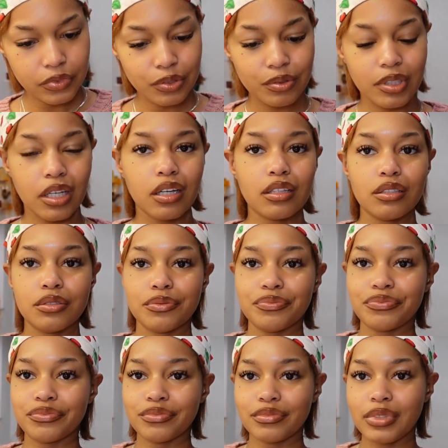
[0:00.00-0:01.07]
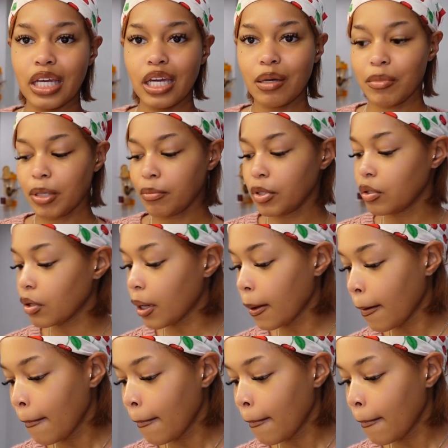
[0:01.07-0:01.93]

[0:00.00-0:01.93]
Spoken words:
There's a little thing in my milk.